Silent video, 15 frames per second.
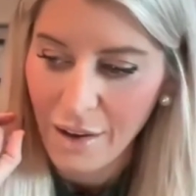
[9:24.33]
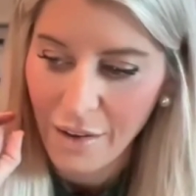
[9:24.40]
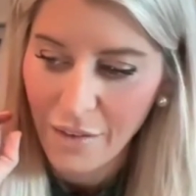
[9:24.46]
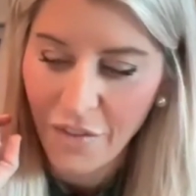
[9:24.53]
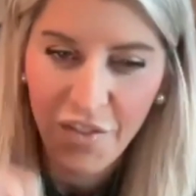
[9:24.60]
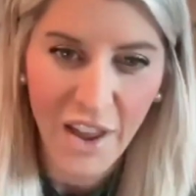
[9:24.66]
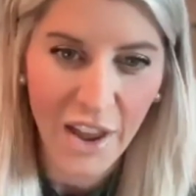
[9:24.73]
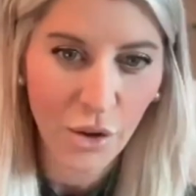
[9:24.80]

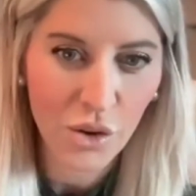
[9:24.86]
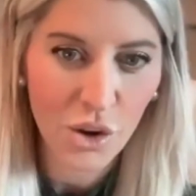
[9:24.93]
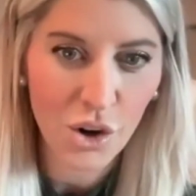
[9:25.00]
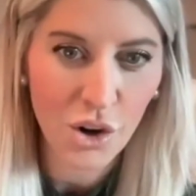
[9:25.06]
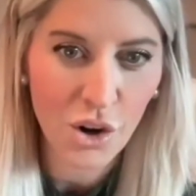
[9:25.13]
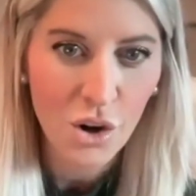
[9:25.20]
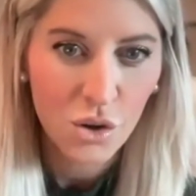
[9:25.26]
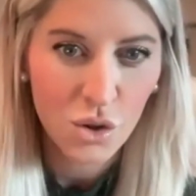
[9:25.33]

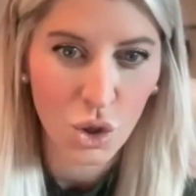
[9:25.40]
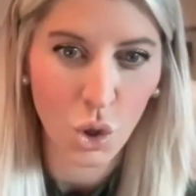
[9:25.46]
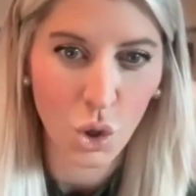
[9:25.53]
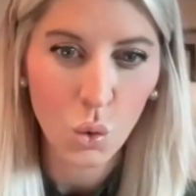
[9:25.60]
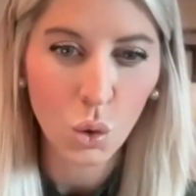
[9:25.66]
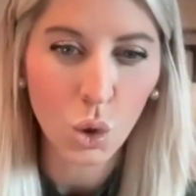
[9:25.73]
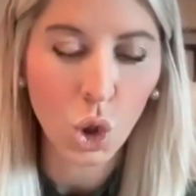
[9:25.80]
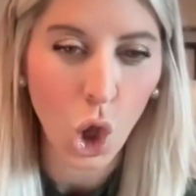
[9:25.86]
failure
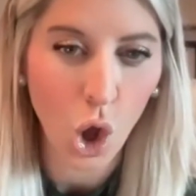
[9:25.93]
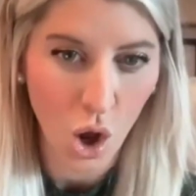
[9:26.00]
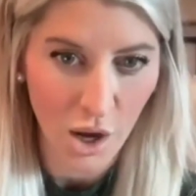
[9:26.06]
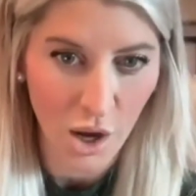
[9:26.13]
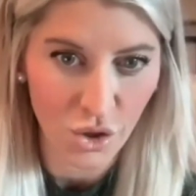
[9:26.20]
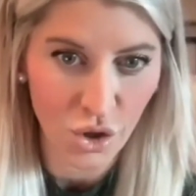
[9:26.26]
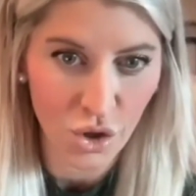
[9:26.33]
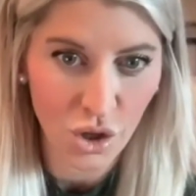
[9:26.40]
to
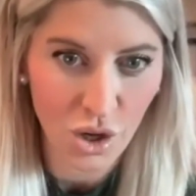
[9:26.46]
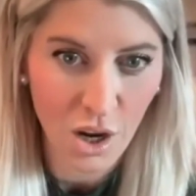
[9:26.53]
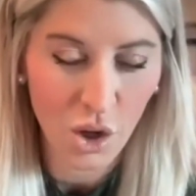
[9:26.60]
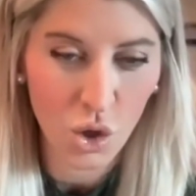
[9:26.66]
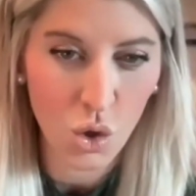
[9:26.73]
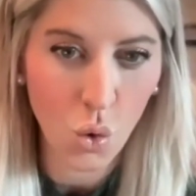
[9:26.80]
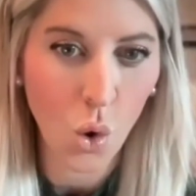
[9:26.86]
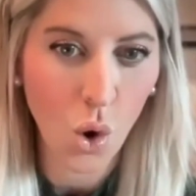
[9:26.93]
launch
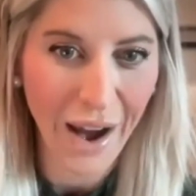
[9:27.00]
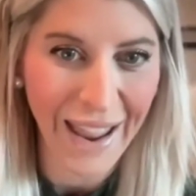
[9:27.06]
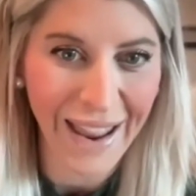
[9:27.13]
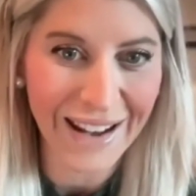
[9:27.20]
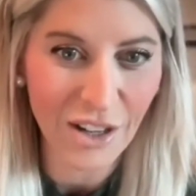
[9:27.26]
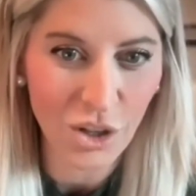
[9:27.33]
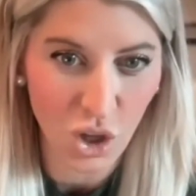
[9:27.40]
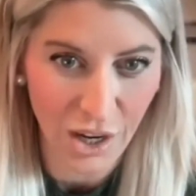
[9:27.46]
your
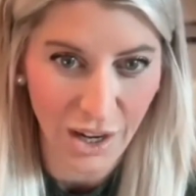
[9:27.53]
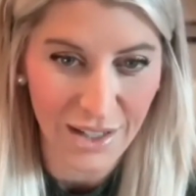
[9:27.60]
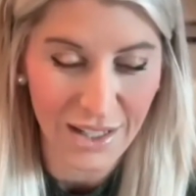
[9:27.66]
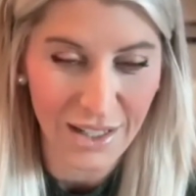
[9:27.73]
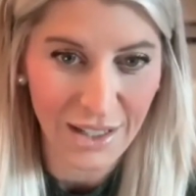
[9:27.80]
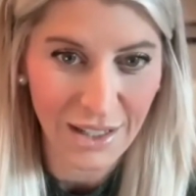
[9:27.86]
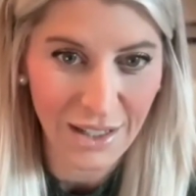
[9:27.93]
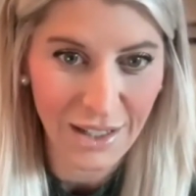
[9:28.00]
agent.